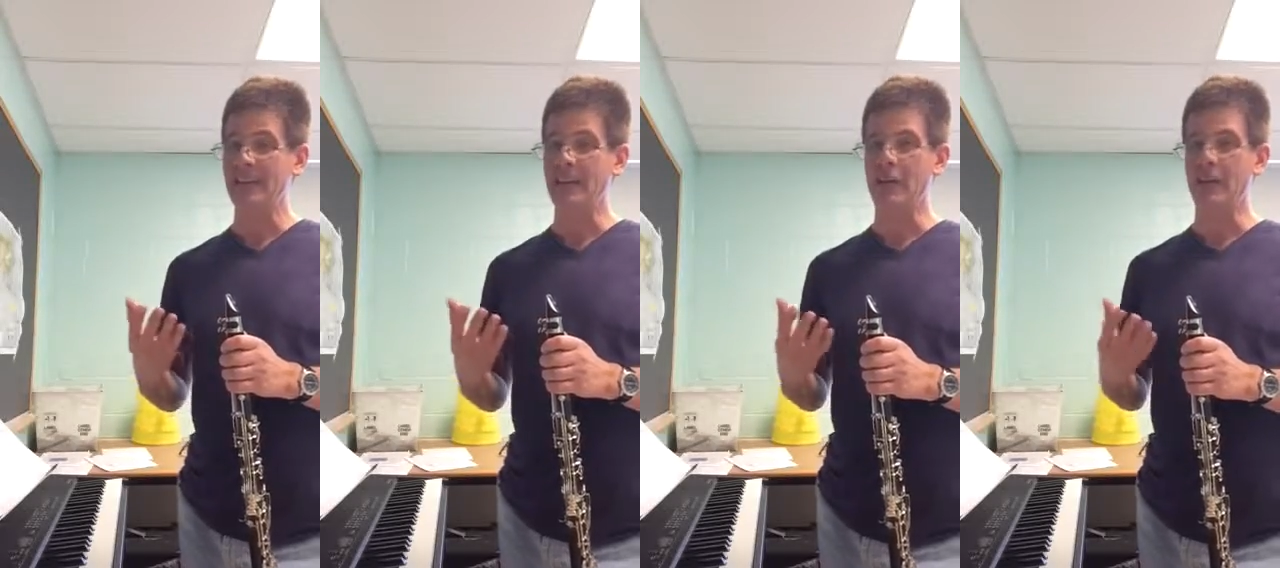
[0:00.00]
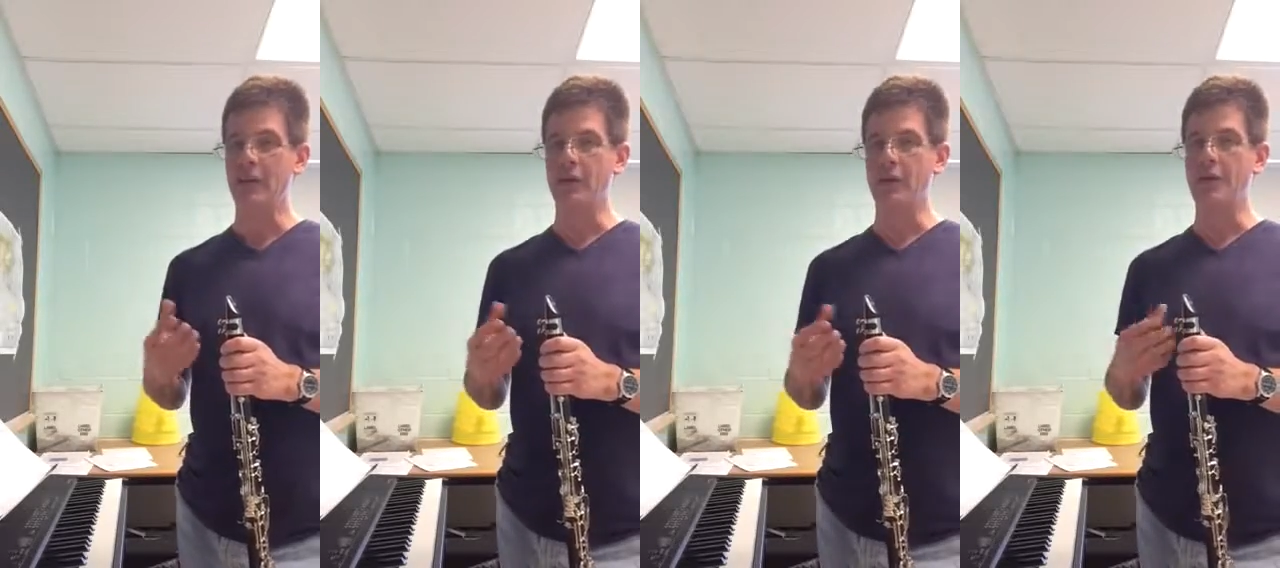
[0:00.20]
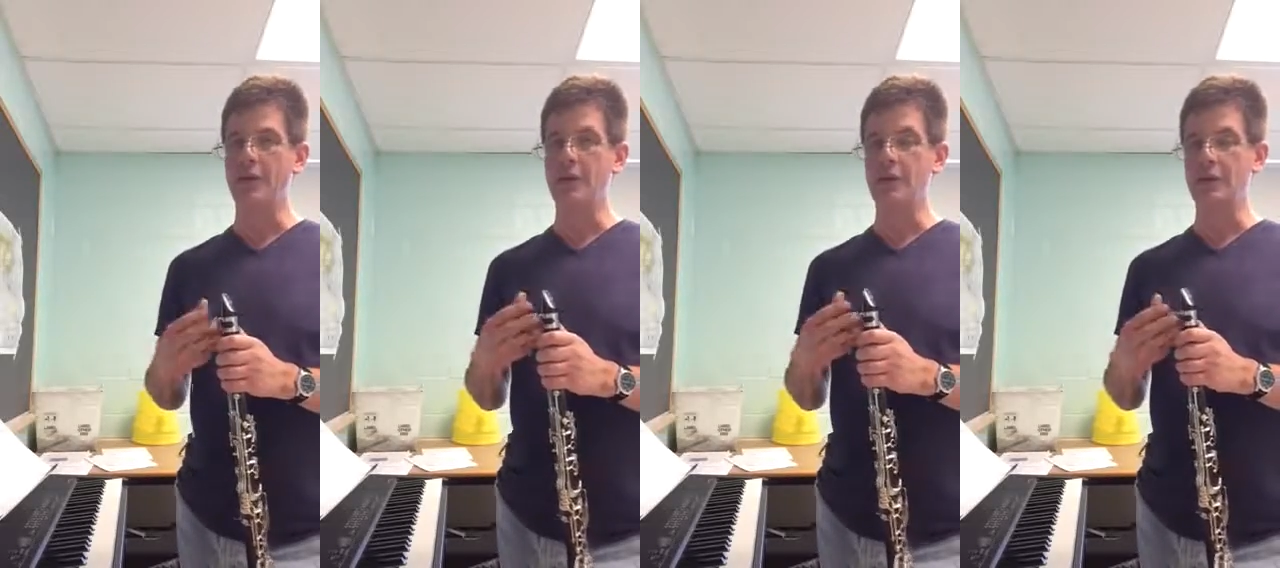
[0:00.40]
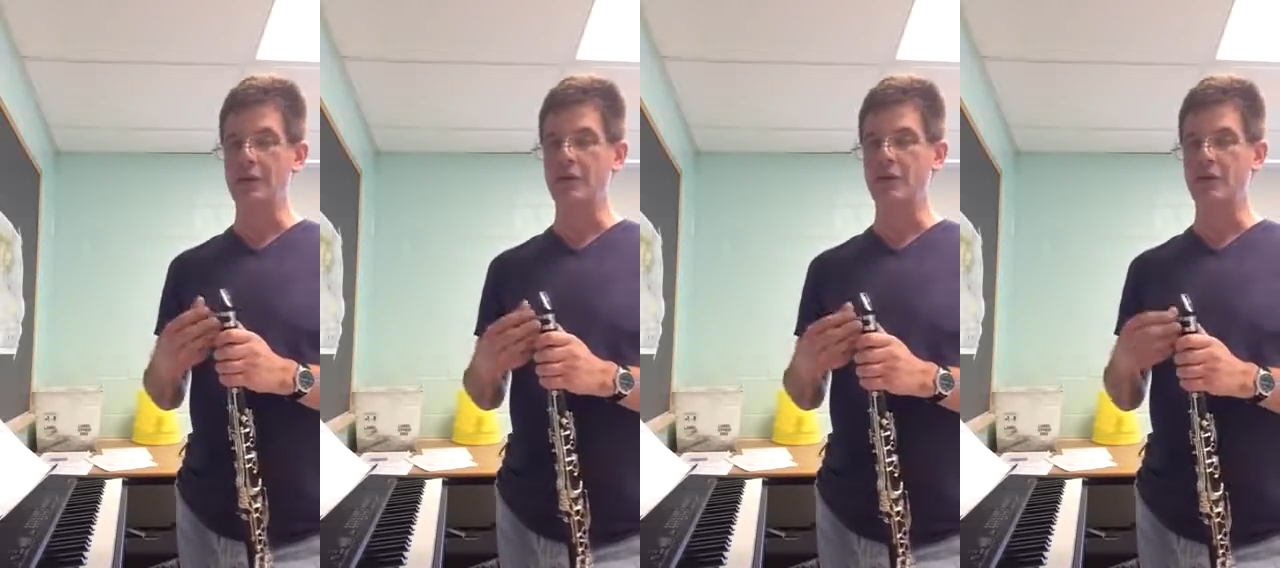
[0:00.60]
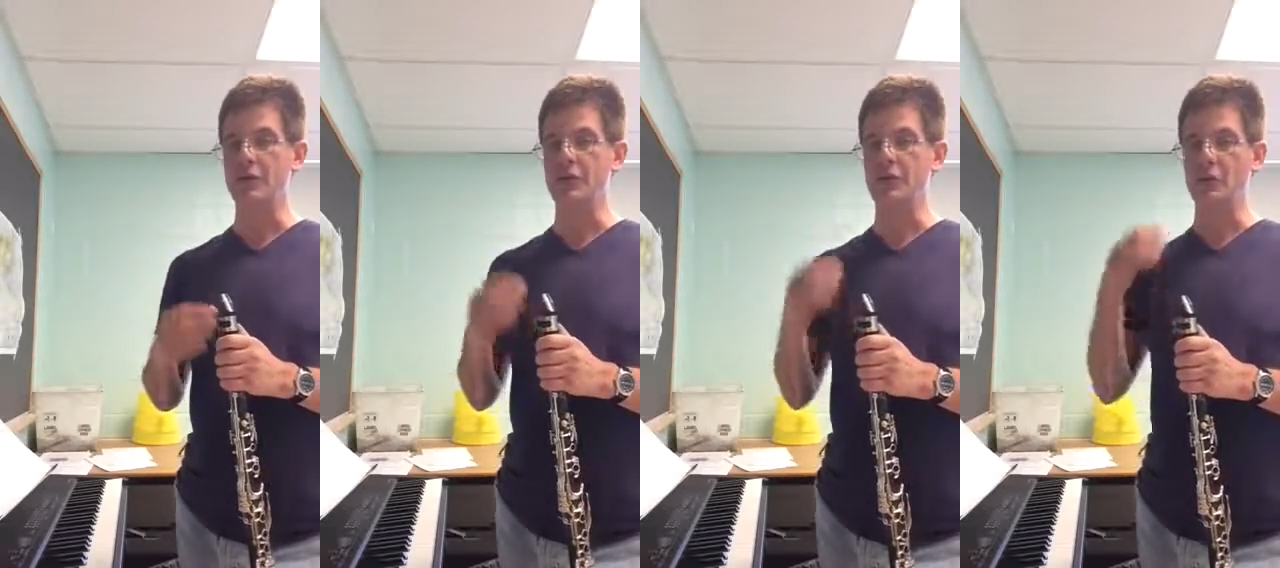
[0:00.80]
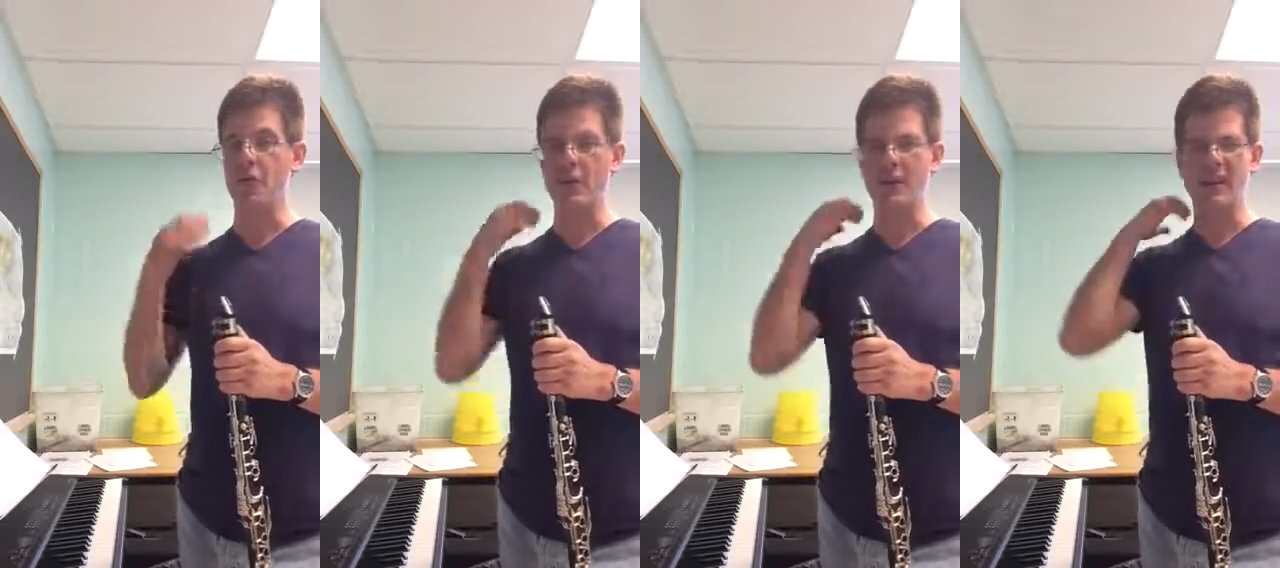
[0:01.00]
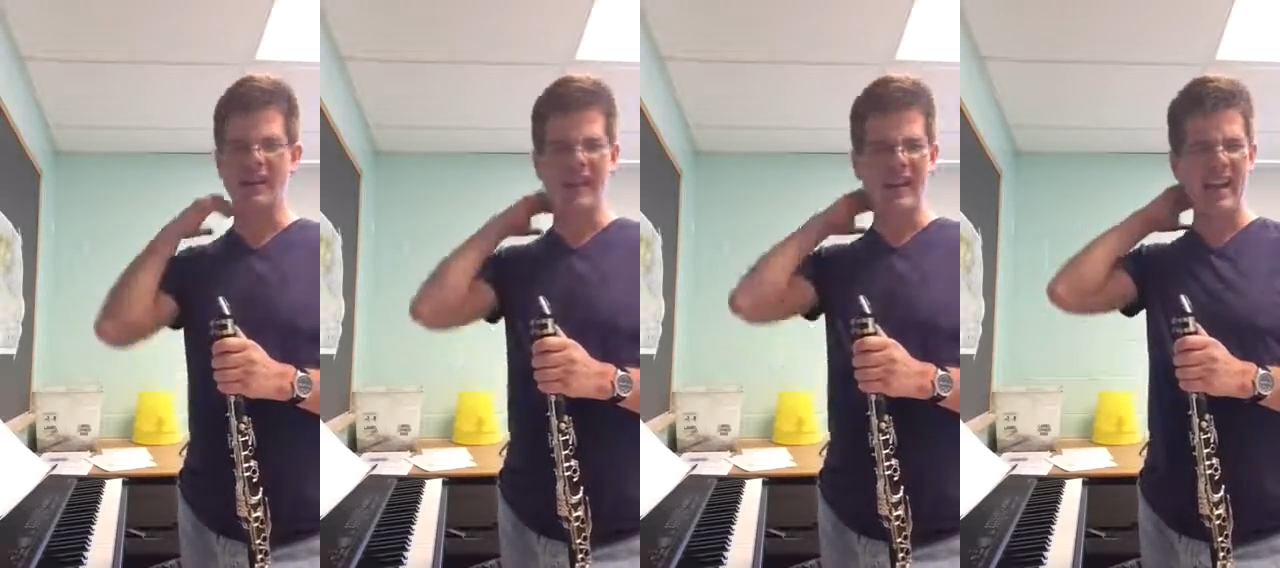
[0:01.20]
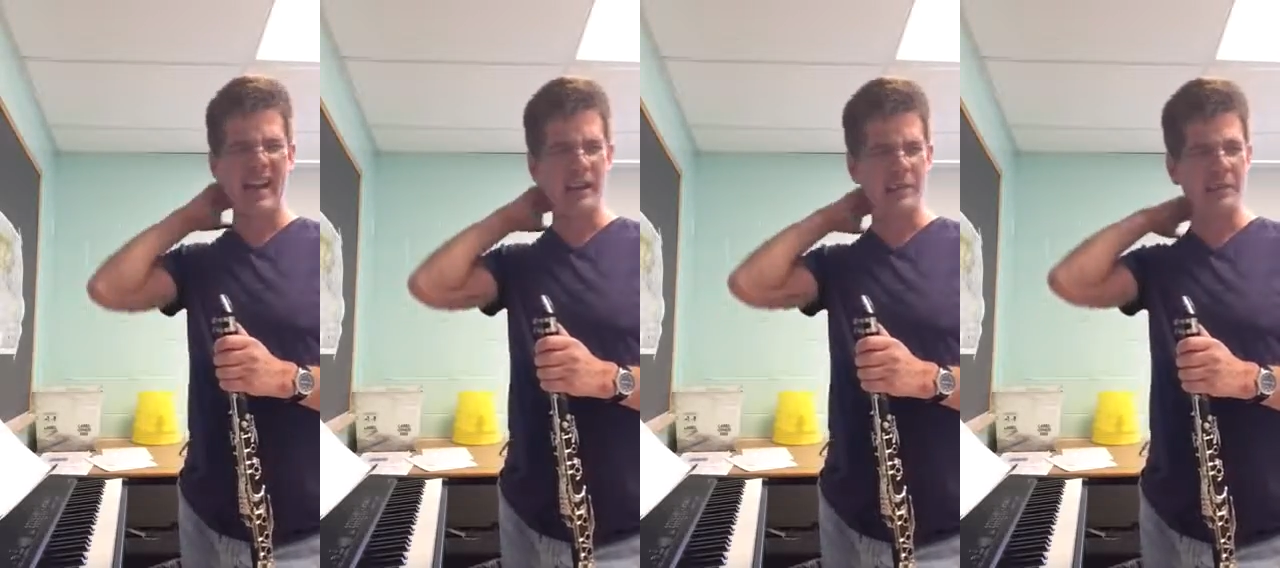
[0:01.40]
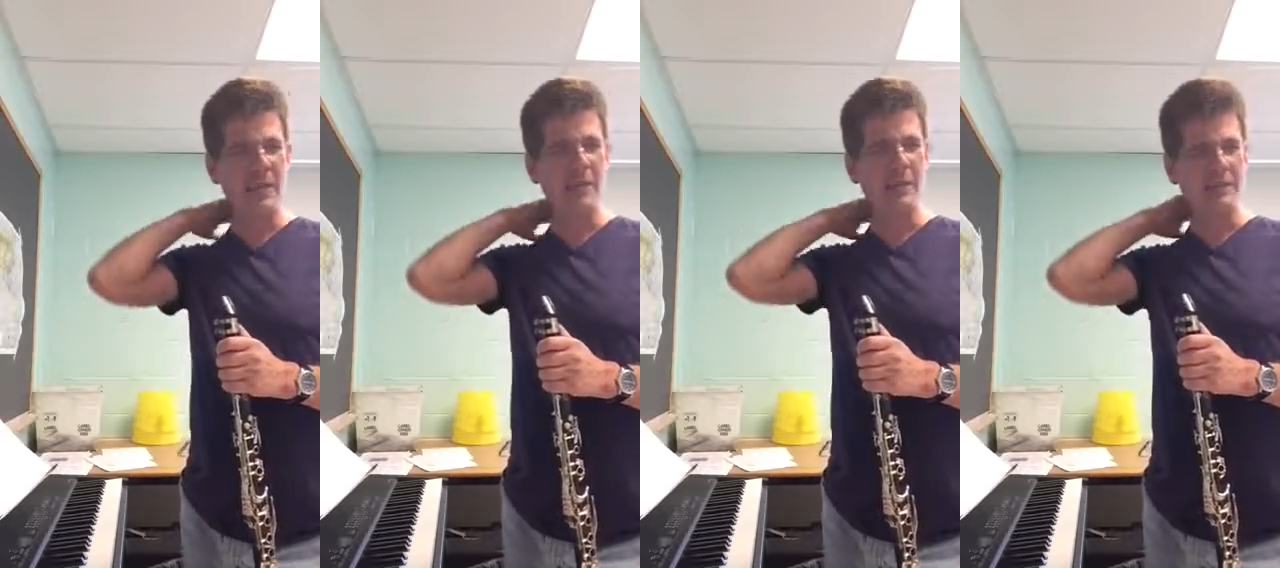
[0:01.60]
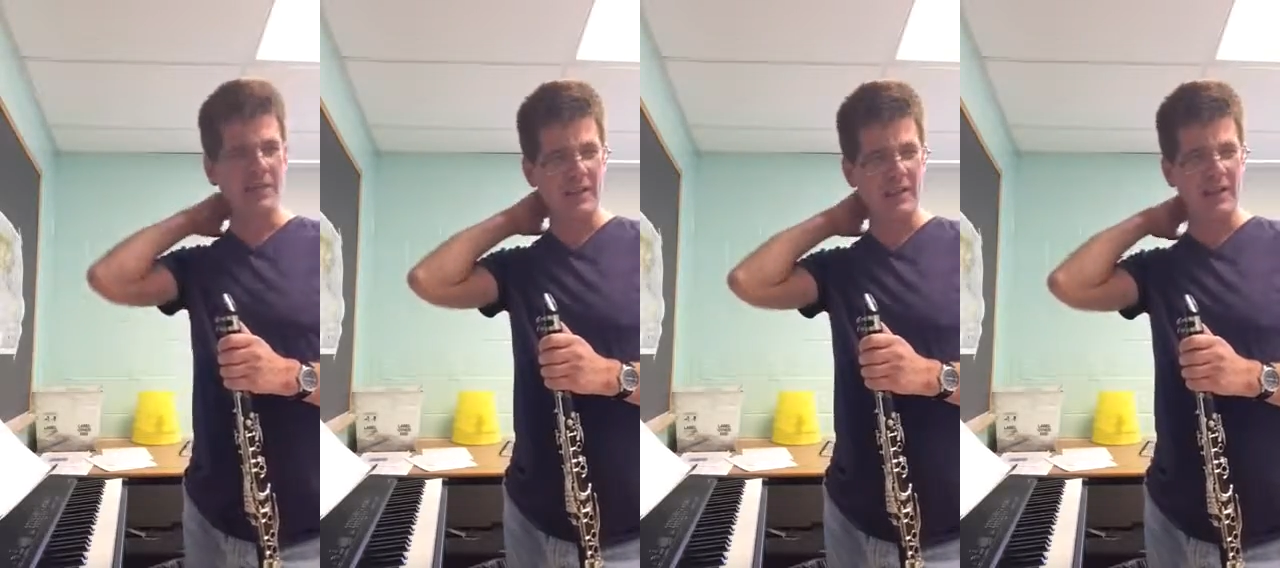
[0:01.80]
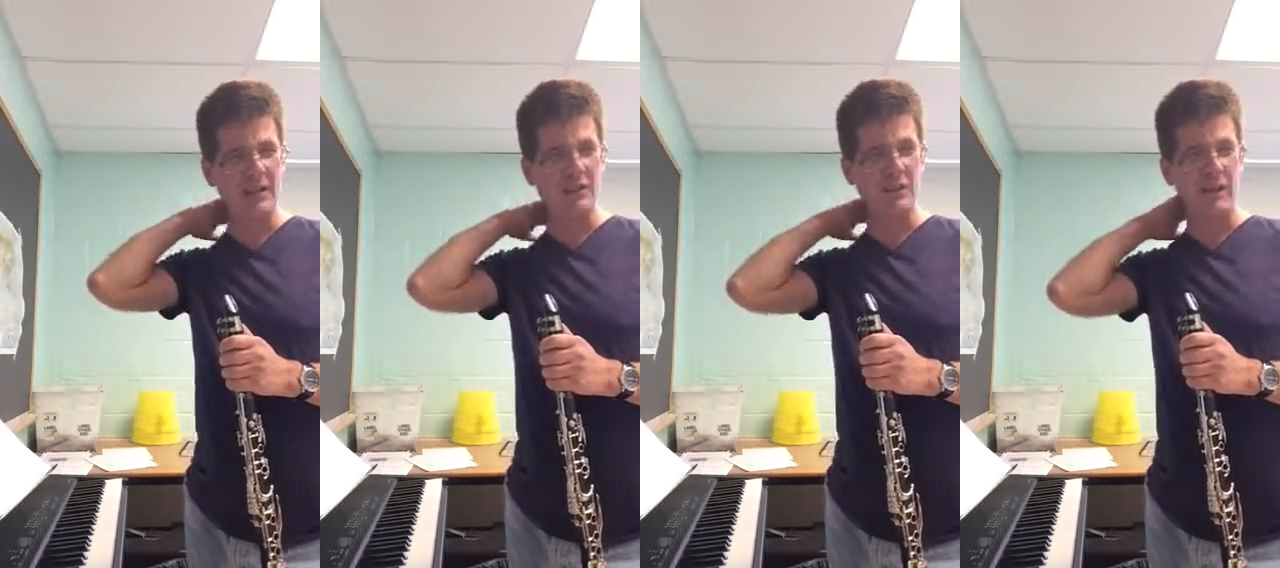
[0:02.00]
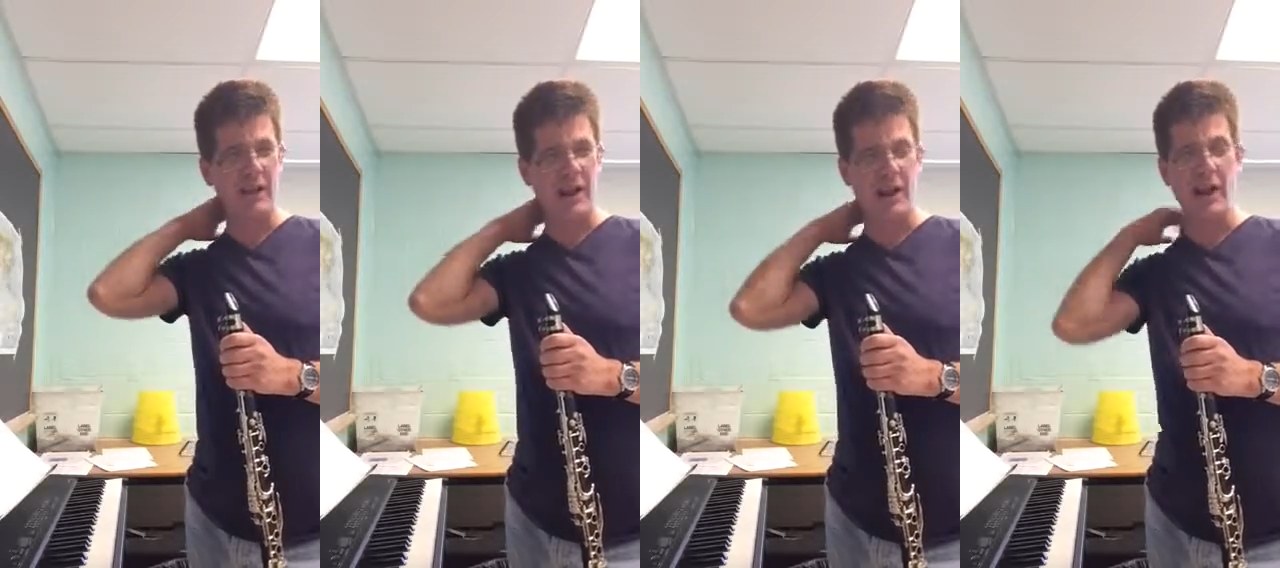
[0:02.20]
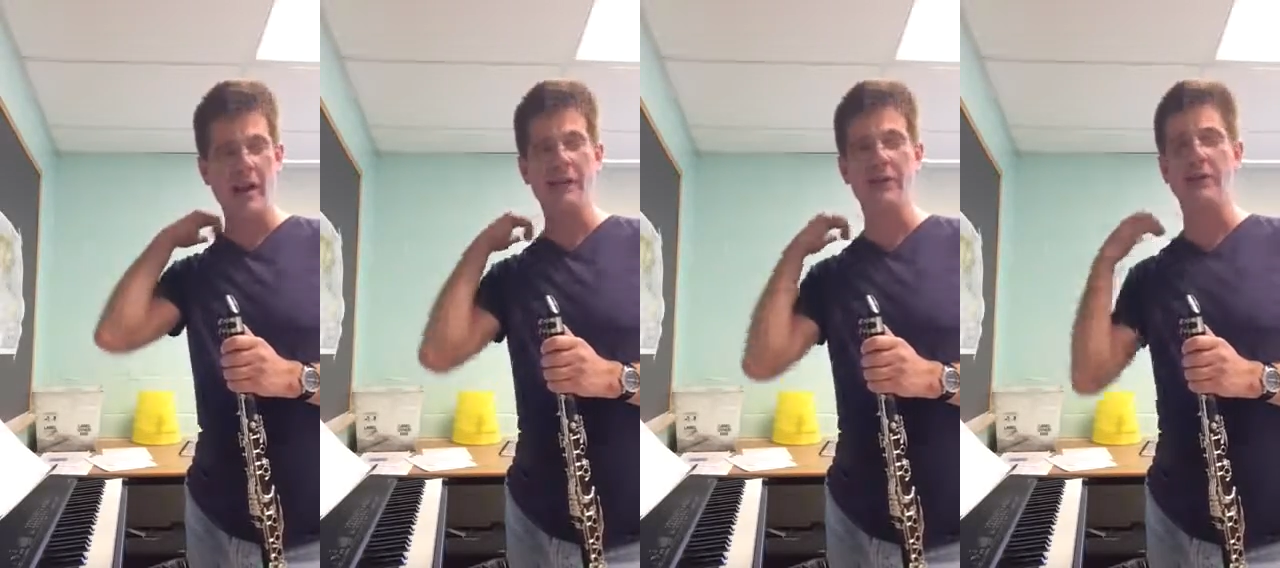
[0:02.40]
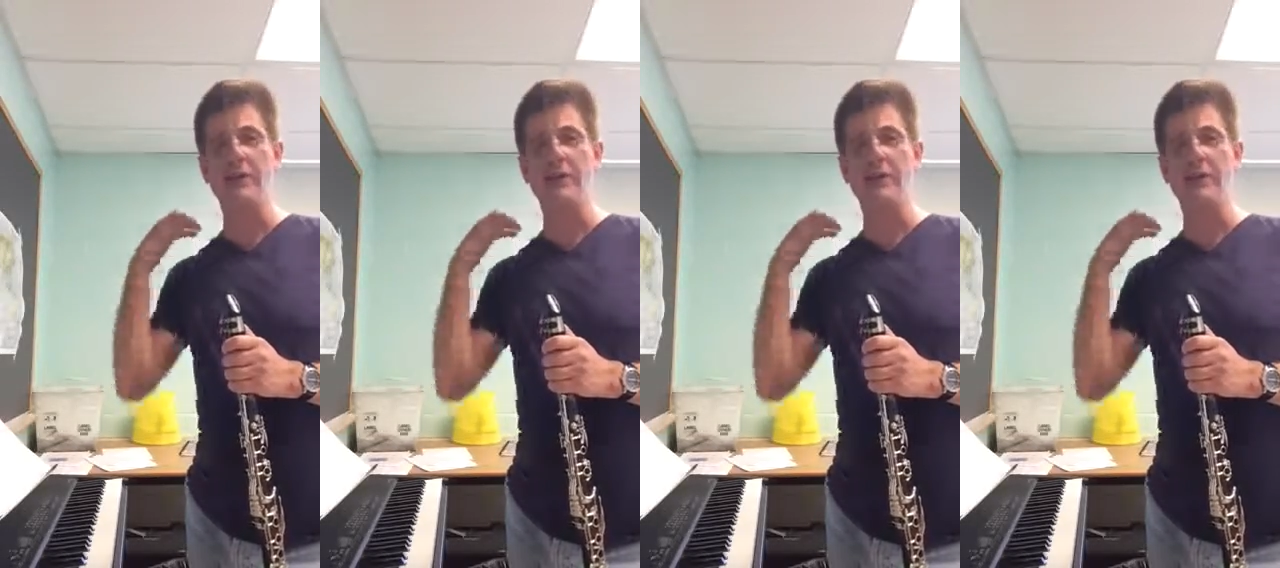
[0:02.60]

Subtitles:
if you use it for too long, it kind of becomes like a 2.5,